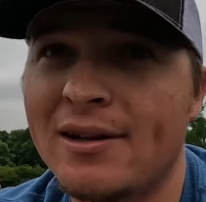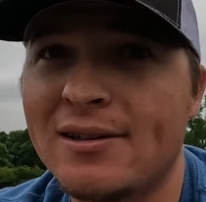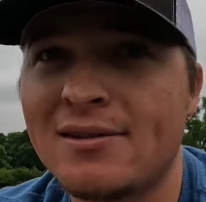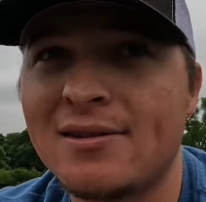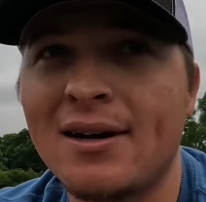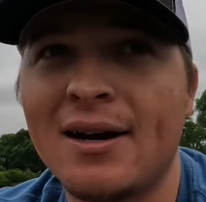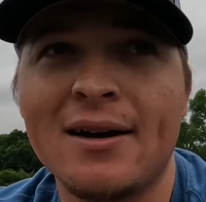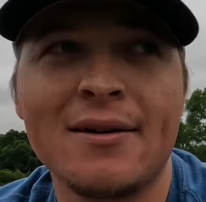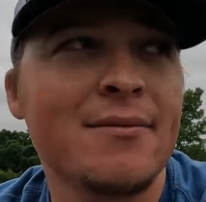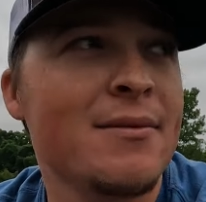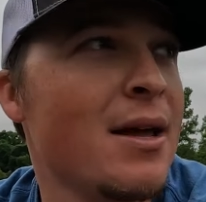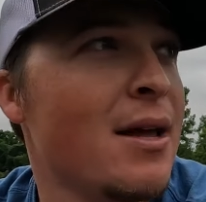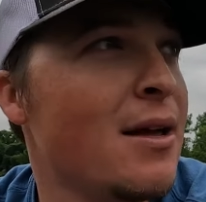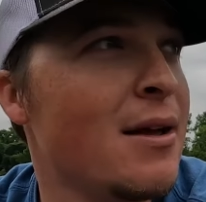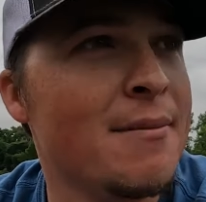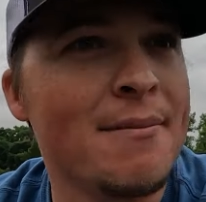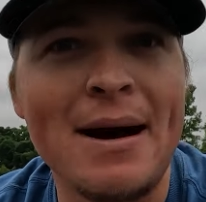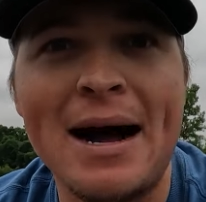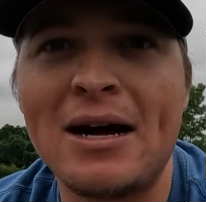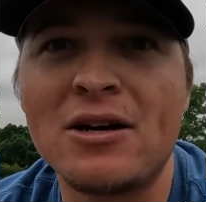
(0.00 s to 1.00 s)
That's like
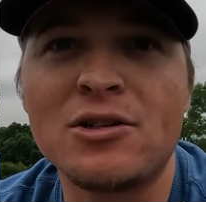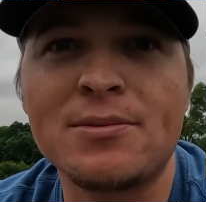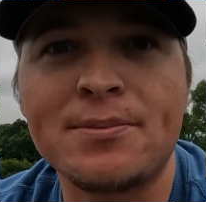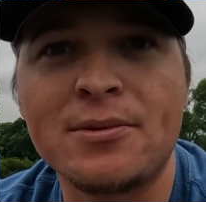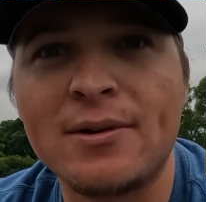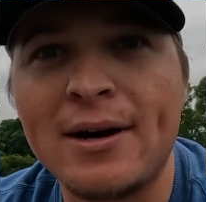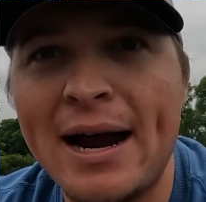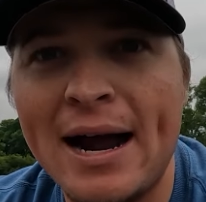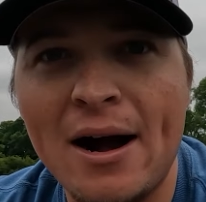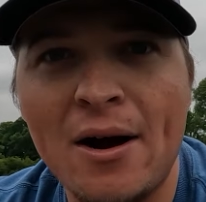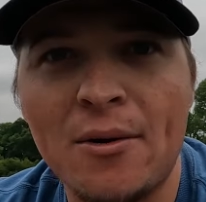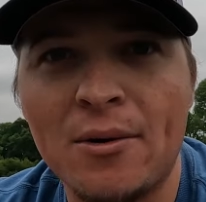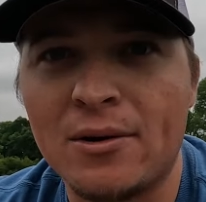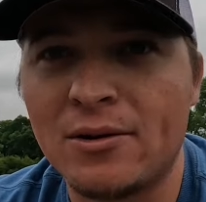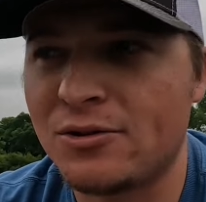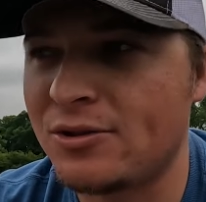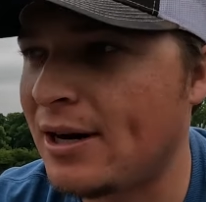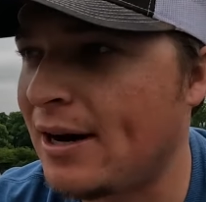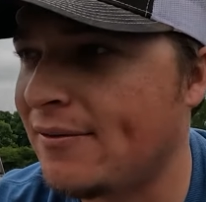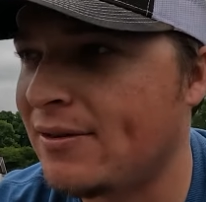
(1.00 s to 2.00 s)
miles per
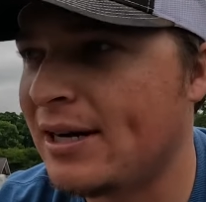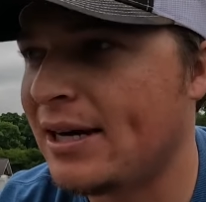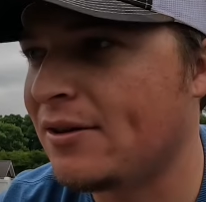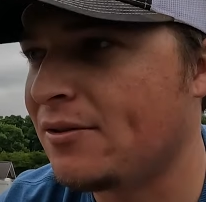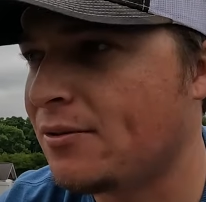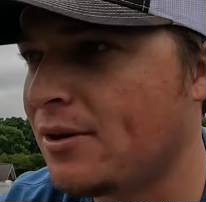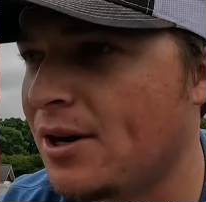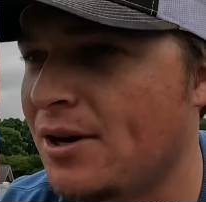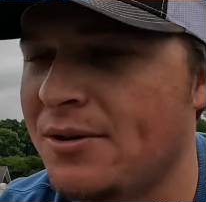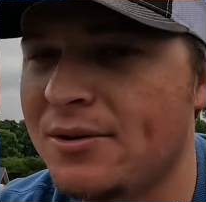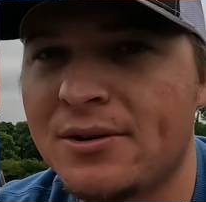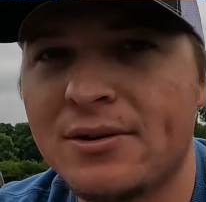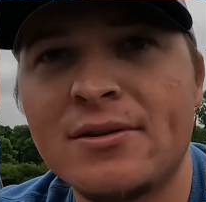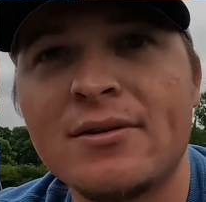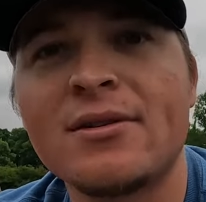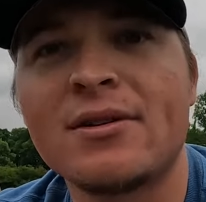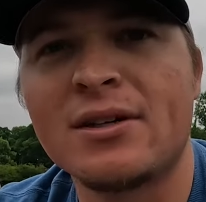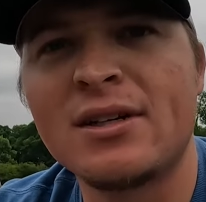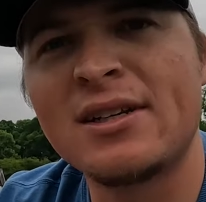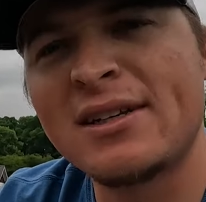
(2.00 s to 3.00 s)
hour driving down the road, or
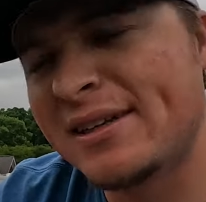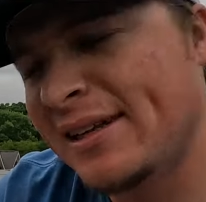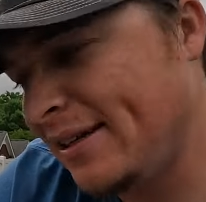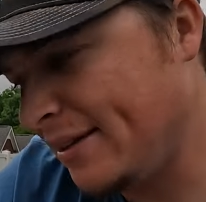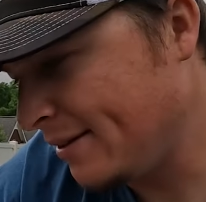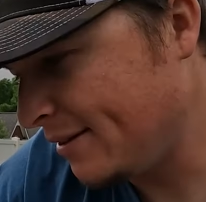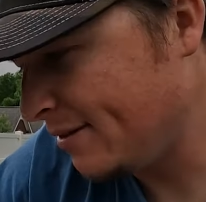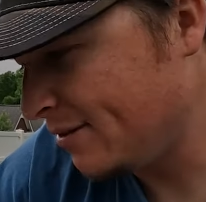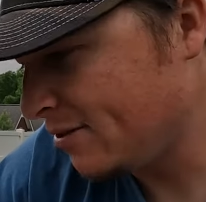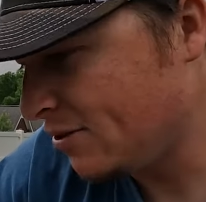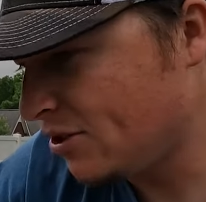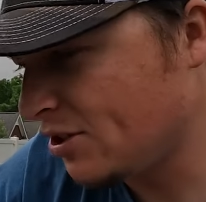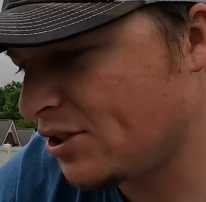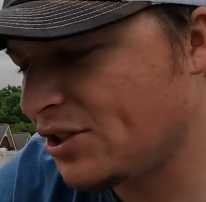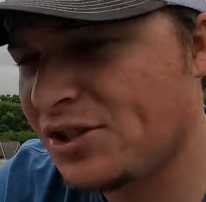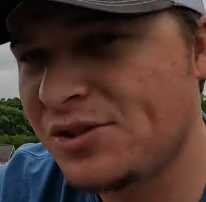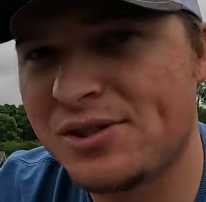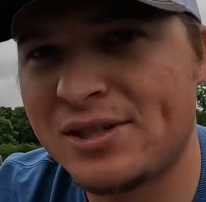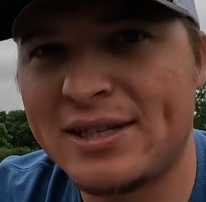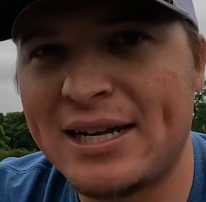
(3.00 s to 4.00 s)

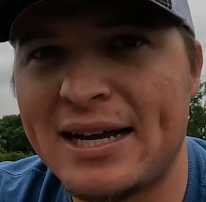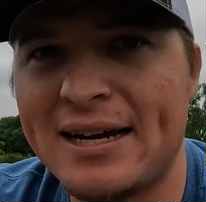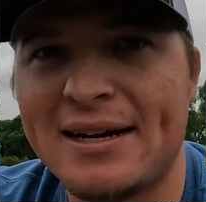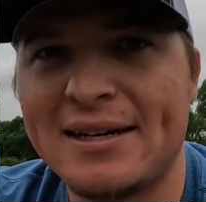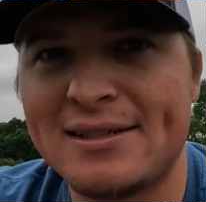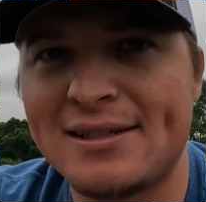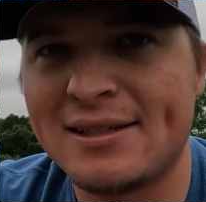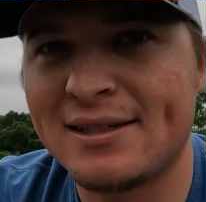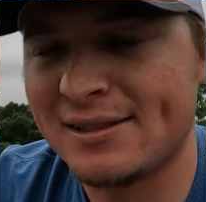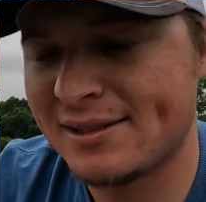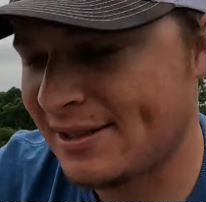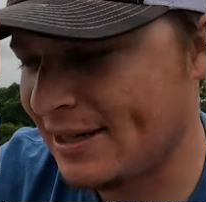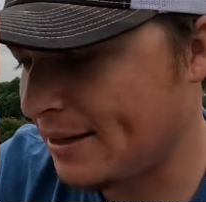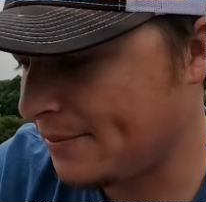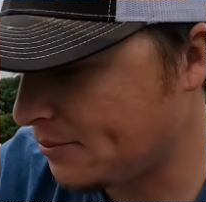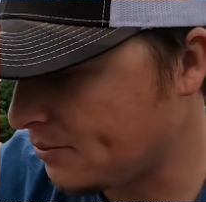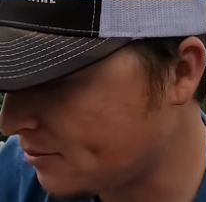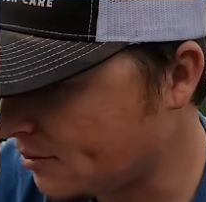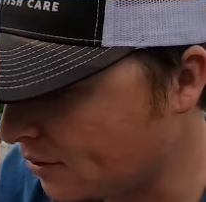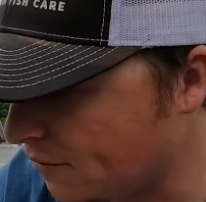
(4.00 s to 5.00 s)
just using that as an example.